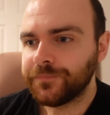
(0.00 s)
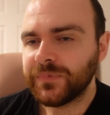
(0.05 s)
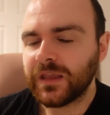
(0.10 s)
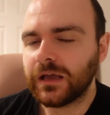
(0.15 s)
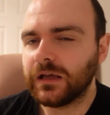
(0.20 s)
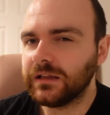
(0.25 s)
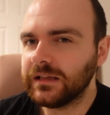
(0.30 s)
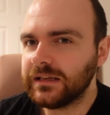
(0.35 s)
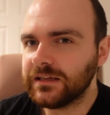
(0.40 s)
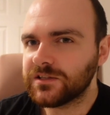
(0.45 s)

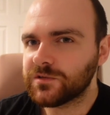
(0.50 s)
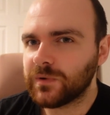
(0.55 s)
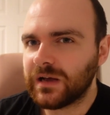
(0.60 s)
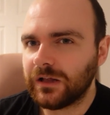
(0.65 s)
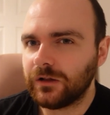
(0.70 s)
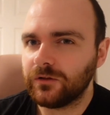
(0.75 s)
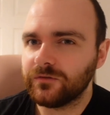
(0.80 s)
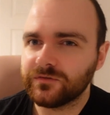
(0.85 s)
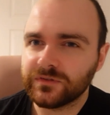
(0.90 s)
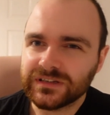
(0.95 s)
Caol Ila
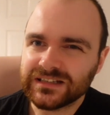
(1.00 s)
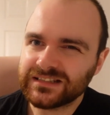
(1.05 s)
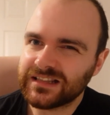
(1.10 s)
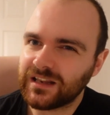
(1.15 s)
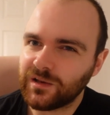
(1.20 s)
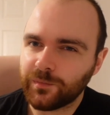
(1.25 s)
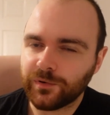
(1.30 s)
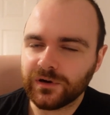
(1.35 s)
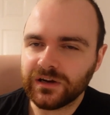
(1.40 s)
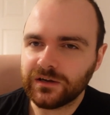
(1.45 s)
12, still
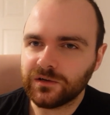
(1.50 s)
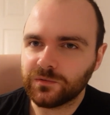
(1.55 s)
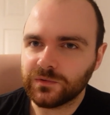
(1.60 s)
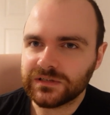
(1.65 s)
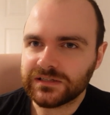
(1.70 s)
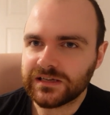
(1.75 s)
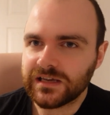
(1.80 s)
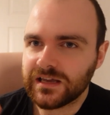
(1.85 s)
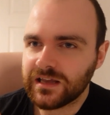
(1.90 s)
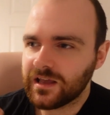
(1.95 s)
a pretty good
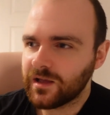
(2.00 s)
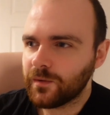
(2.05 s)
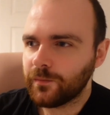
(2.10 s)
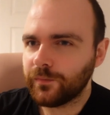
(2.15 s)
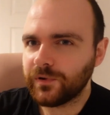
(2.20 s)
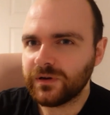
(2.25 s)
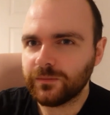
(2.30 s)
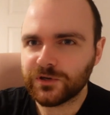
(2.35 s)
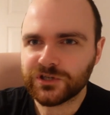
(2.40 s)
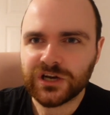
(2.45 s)
whiskey,
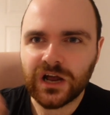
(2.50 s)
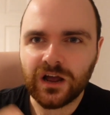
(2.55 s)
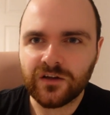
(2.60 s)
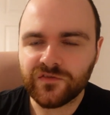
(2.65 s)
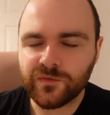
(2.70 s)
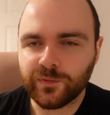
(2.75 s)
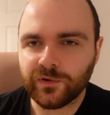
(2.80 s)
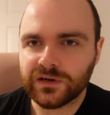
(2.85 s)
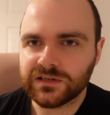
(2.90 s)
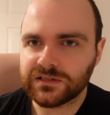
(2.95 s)
pretty much half
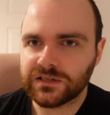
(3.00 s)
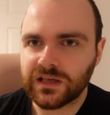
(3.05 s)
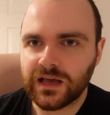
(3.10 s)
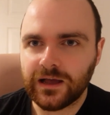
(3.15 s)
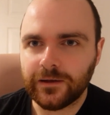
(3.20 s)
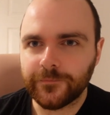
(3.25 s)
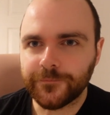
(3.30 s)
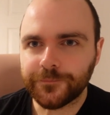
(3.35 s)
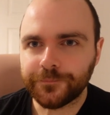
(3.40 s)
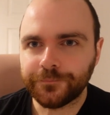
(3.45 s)
the price of
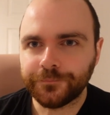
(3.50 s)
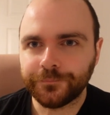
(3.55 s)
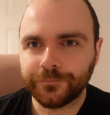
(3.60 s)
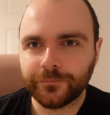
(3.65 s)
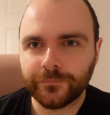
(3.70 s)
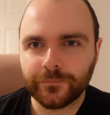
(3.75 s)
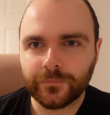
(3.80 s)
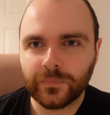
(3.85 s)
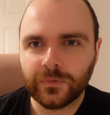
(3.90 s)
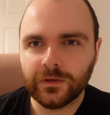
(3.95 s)
that.
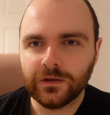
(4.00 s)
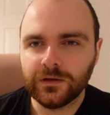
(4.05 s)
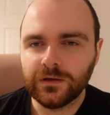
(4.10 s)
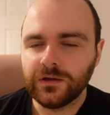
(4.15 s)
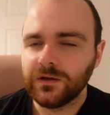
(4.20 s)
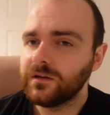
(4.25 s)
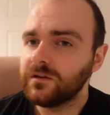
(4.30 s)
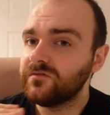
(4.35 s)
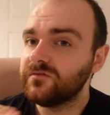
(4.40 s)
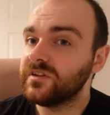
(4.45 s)

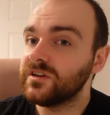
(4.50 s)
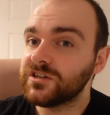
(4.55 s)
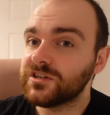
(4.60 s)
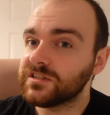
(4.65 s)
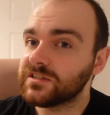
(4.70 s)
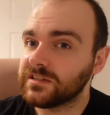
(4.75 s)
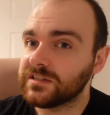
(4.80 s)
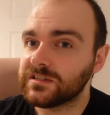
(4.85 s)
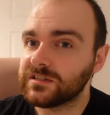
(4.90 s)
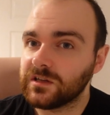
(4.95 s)
Finish
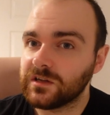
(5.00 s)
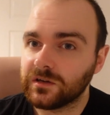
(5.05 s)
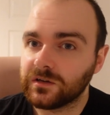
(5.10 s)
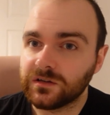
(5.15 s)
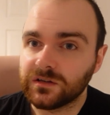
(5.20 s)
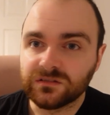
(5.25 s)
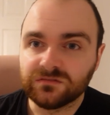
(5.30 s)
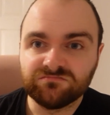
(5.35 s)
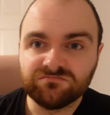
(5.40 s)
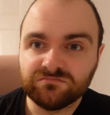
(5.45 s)
isn't as
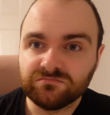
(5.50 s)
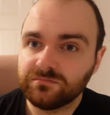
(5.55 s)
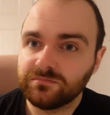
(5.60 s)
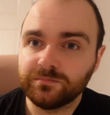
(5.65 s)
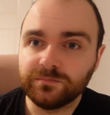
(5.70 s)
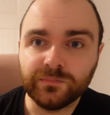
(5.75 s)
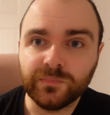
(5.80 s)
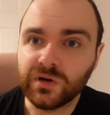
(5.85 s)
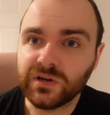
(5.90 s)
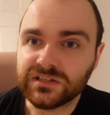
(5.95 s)
long,
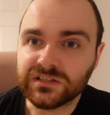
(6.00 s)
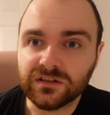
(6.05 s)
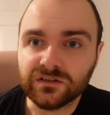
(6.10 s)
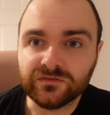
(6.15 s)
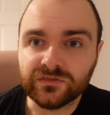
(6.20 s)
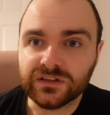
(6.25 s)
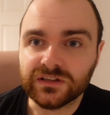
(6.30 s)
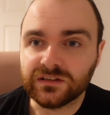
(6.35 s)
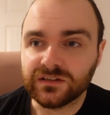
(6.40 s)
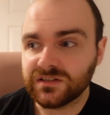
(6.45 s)
but it's
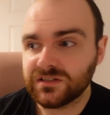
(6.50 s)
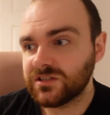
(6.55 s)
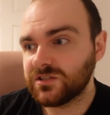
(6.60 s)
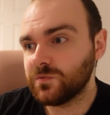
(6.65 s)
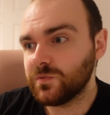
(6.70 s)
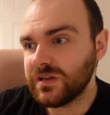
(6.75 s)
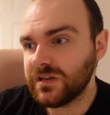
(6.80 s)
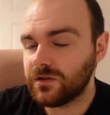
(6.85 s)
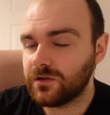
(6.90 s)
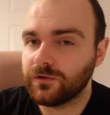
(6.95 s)
lovely. It's
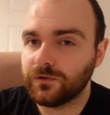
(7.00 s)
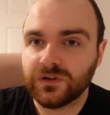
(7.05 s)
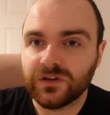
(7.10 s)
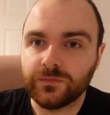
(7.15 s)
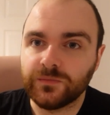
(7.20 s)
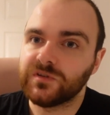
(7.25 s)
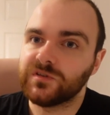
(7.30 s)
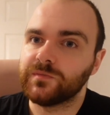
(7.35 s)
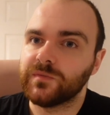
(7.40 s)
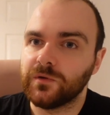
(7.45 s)
sweet,
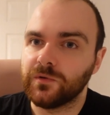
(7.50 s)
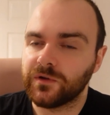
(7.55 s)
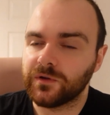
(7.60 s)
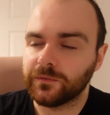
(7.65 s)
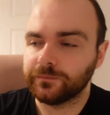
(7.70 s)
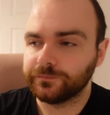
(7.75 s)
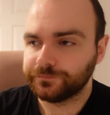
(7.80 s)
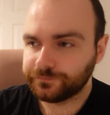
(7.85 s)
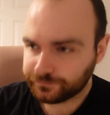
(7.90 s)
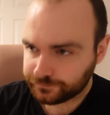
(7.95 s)
creamy smoke.
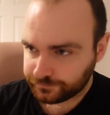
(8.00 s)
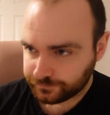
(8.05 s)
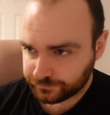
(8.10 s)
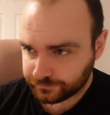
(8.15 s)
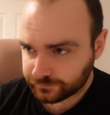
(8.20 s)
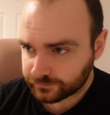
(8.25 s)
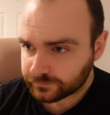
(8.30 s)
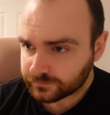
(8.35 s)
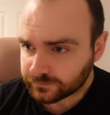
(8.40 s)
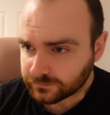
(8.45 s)

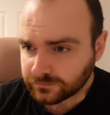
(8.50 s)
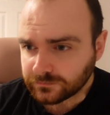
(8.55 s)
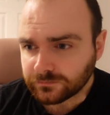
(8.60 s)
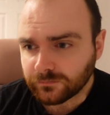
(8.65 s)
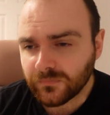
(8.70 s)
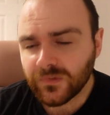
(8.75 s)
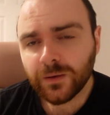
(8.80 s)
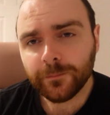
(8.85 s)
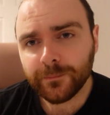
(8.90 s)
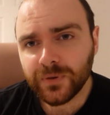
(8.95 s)

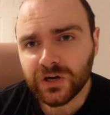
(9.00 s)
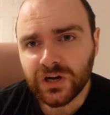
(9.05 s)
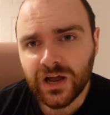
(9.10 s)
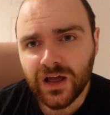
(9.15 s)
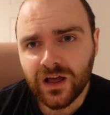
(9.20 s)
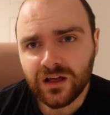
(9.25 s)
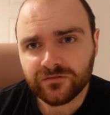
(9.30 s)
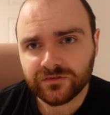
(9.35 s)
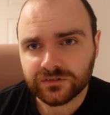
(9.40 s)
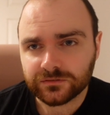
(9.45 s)

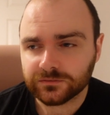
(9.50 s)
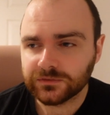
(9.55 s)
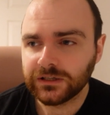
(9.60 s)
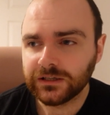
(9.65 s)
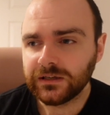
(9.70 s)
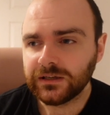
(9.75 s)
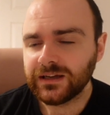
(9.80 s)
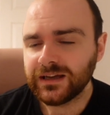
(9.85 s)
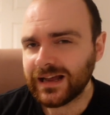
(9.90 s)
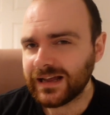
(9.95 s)
Bunnahabhain
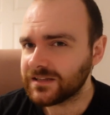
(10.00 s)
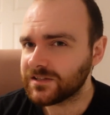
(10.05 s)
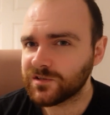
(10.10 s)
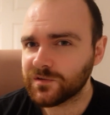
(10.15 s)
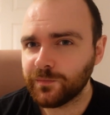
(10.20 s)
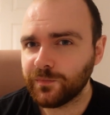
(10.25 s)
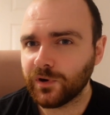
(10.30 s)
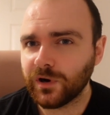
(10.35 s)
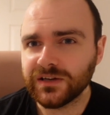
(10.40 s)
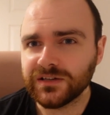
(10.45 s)
had
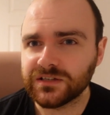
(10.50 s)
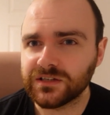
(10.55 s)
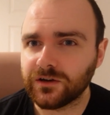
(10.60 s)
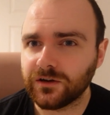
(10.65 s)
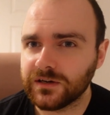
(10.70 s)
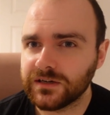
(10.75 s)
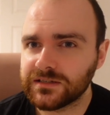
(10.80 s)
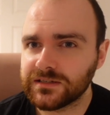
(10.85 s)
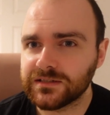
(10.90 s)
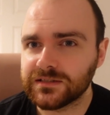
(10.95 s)
some price
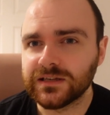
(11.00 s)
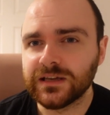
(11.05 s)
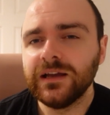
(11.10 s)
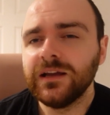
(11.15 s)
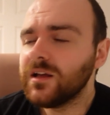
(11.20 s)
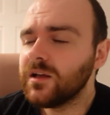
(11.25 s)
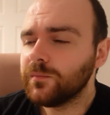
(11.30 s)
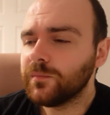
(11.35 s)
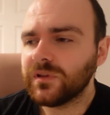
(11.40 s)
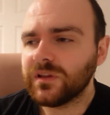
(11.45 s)
increases,
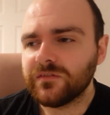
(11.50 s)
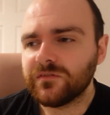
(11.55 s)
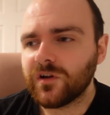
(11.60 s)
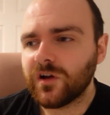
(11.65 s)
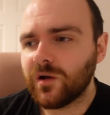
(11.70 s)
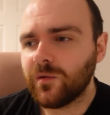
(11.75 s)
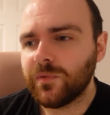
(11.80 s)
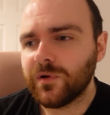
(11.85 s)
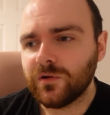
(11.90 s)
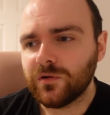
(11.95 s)
but they've
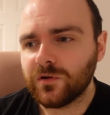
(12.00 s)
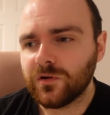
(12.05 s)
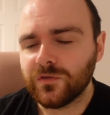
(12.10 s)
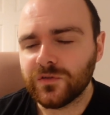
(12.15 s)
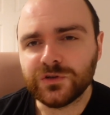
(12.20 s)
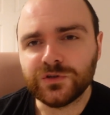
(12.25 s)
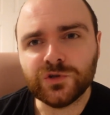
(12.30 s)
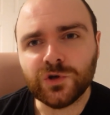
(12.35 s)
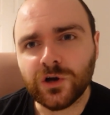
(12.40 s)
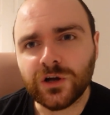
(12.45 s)
got a bottle called the
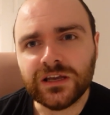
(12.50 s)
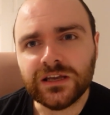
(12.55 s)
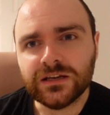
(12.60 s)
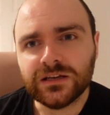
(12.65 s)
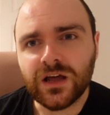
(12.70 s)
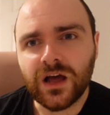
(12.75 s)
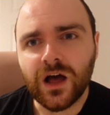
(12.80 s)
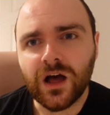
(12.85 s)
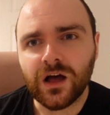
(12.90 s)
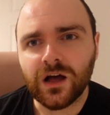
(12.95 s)
Toiteach a
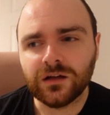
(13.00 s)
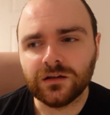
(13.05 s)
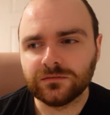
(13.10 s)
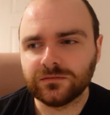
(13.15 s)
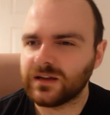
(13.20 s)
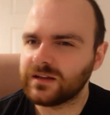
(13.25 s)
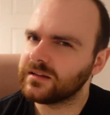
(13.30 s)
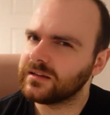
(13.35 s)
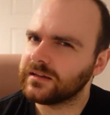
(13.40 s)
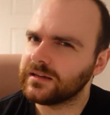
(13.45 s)
Dhà.
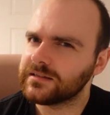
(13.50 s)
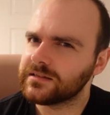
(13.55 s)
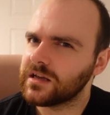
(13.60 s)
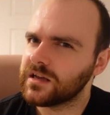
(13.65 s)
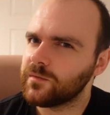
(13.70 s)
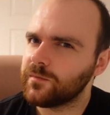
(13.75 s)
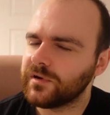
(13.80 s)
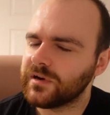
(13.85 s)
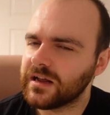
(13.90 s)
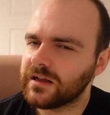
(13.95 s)
I think that's how
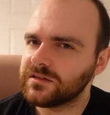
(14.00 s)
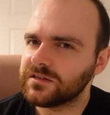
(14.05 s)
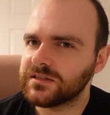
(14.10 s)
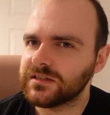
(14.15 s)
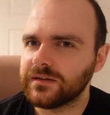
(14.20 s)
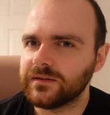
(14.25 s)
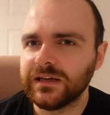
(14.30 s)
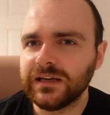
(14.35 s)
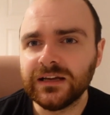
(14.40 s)
you pronounce it.